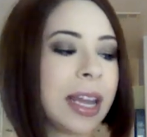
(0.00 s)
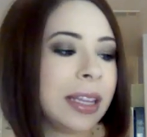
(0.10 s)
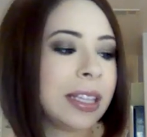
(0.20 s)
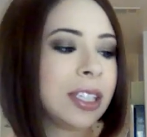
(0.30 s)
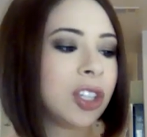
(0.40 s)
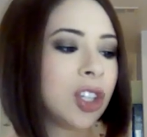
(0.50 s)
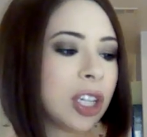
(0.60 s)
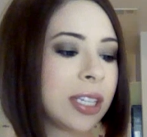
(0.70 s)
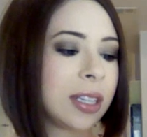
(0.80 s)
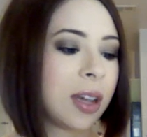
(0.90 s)
And this is
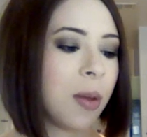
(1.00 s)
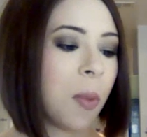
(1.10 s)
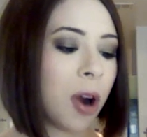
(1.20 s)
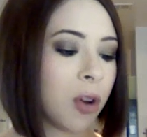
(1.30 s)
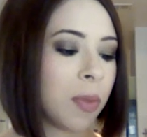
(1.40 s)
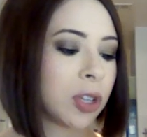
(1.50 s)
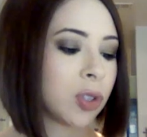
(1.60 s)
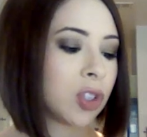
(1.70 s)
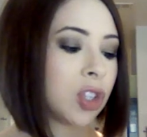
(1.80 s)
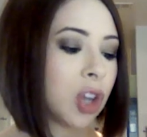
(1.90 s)
just Margaret
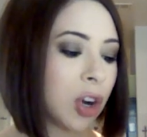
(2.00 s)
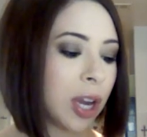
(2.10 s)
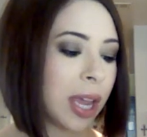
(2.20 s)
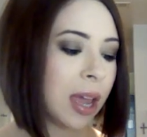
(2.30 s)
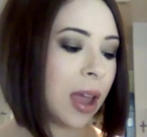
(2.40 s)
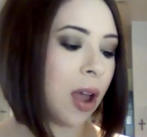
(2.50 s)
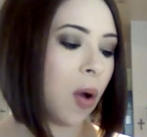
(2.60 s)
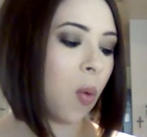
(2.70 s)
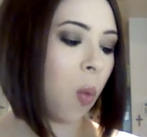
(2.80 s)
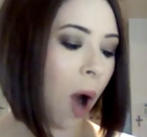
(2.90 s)
Mitchell's journey
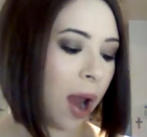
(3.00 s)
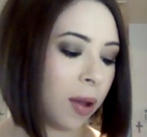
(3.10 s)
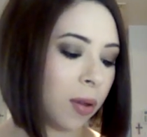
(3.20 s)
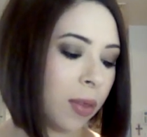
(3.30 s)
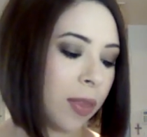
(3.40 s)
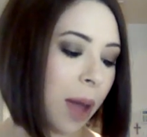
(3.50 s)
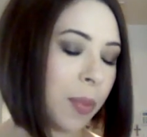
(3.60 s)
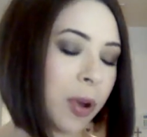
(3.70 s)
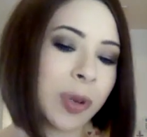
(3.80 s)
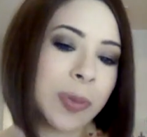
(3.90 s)
while that
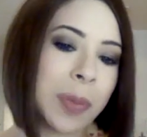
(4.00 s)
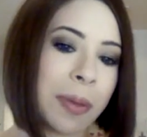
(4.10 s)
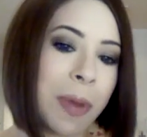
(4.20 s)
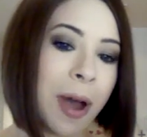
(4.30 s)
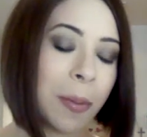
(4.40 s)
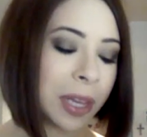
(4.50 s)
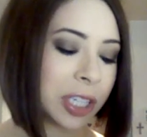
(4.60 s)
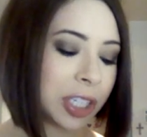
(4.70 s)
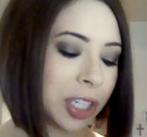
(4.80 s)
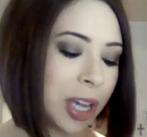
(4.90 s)
book was being
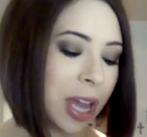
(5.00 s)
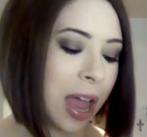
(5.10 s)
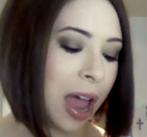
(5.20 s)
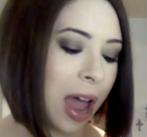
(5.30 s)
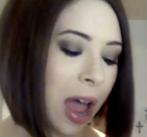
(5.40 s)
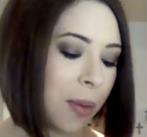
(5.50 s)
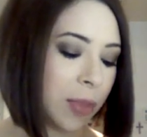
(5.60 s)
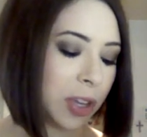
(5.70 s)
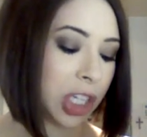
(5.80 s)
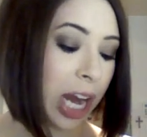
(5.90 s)
published, um,
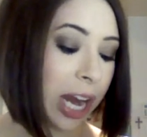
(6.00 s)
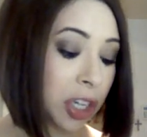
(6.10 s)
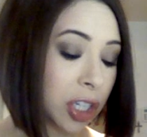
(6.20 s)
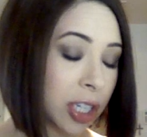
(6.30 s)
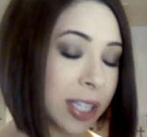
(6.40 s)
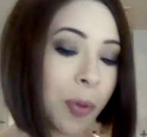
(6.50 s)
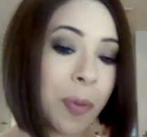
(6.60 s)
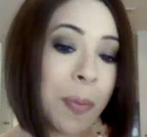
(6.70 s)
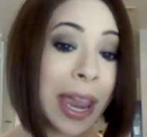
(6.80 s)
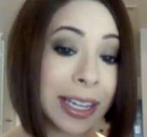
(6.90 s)
the changes that
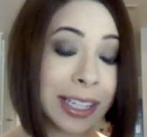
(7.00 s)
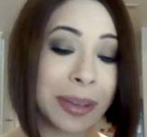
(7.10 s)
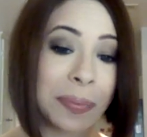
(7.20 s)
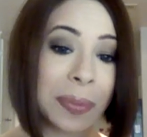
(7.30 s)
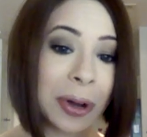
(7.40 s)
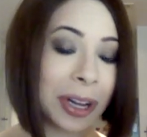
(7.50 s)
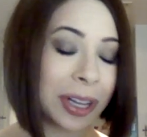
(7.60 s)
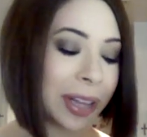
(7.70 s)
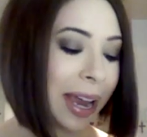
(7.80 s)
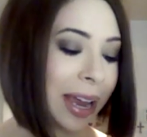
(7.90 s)
were made to the
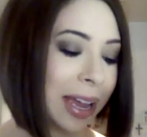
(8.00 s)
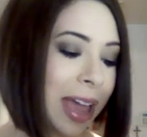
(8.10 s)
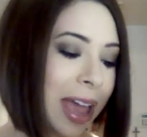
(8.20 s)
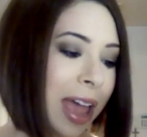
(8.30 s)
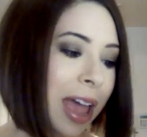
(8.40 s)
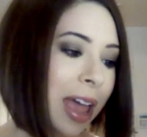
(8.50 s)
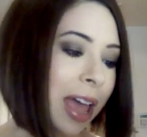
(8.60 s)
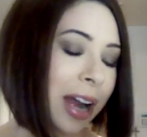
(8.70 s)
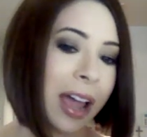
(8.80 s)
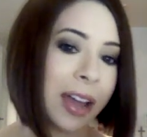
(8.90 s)
book, like,
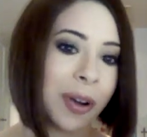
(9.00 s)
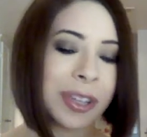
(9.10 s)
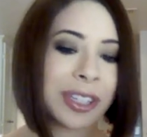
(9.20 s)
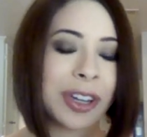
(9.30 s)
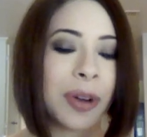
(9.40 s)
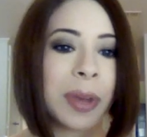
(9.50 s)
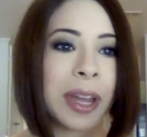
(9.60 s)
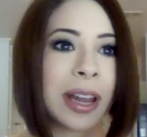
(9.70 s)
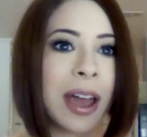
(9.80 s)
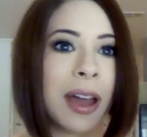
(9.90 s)
and I had always known,
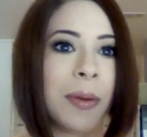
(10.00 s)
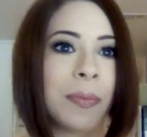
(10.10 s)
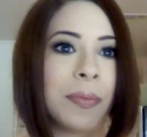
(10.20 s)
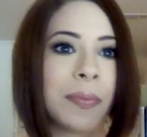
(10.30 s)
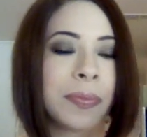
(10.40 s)
but um,